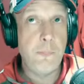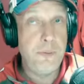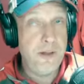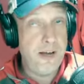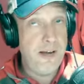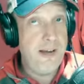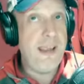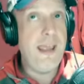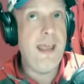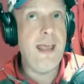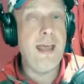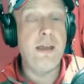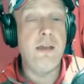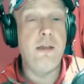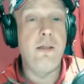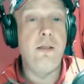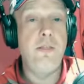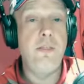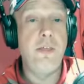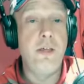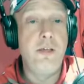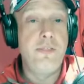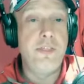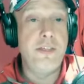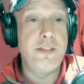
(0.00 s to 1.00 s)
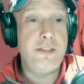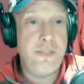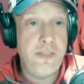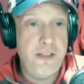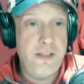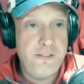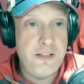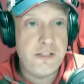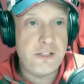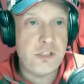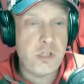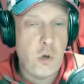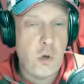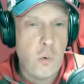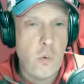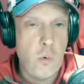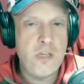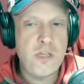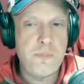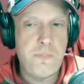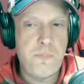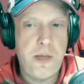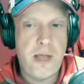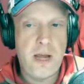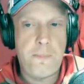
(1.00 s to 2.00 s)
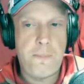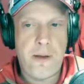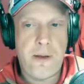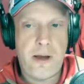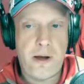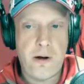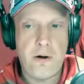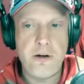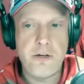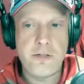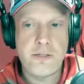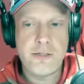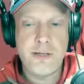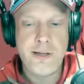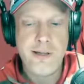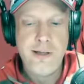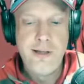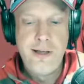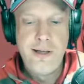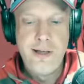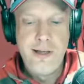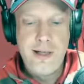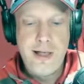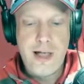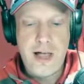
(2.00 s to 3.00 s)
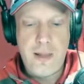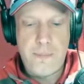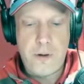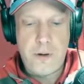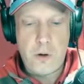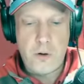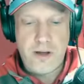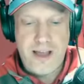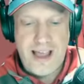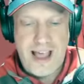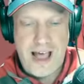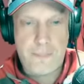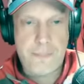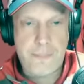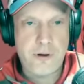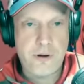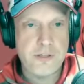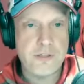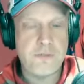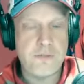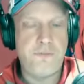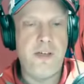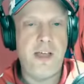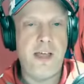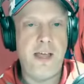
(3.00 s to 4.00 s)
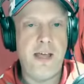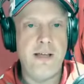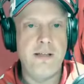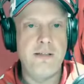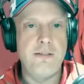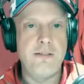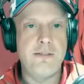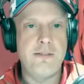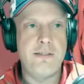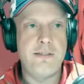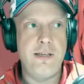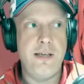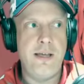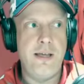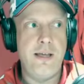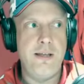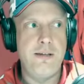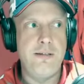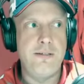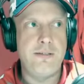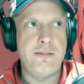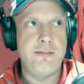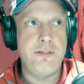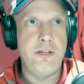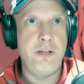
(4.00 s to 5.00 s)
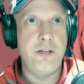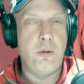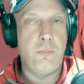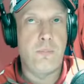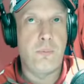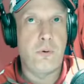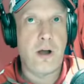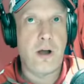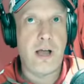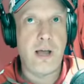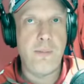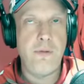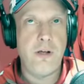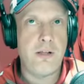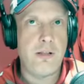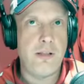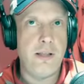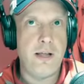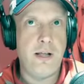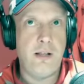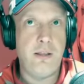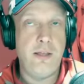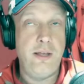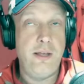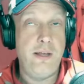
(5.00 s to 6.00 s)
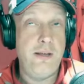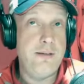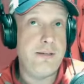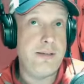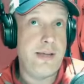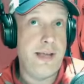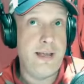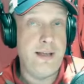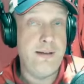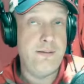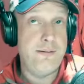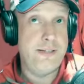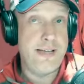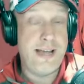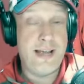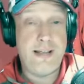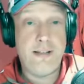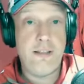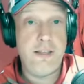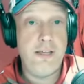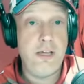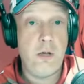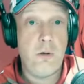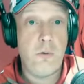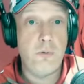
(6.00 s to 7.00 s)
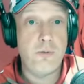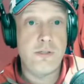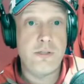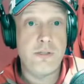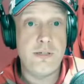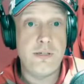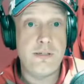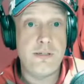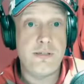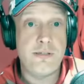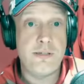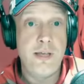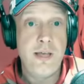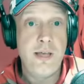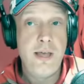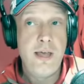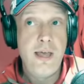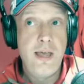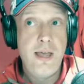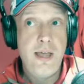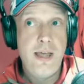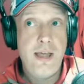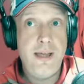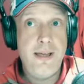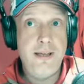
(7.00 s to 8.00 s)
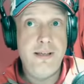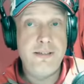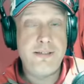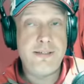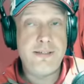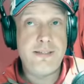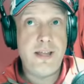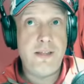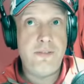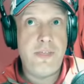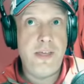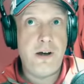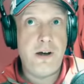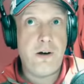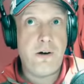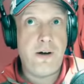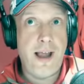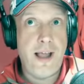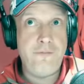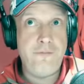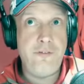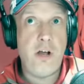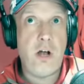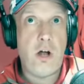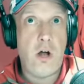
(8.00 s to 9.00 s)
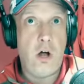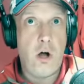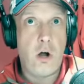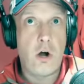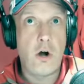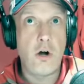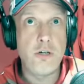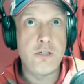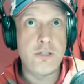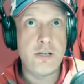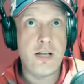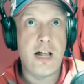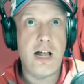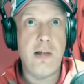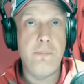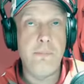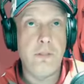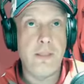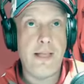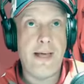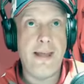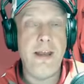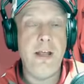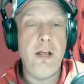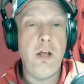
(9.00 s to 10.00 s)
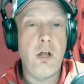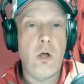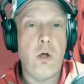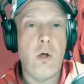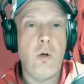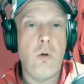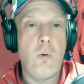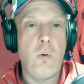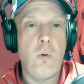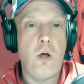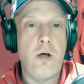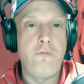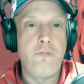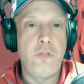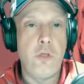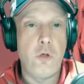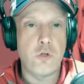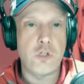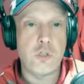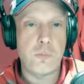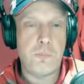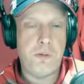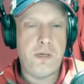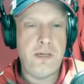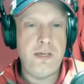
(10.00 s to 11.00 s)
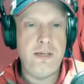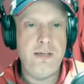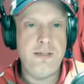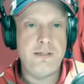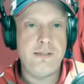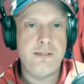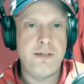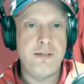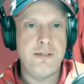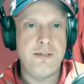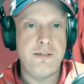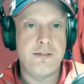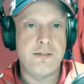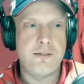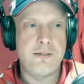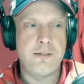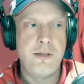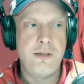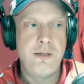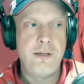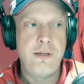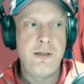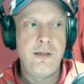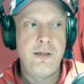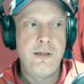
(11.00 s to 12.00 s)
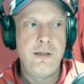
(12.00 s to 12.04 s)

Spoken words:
But again, the thing that's always been apparent about Capitals fans and, you know, Brian MacLellan and Ted Leonsis is that they're having a hard time letting go of those pieces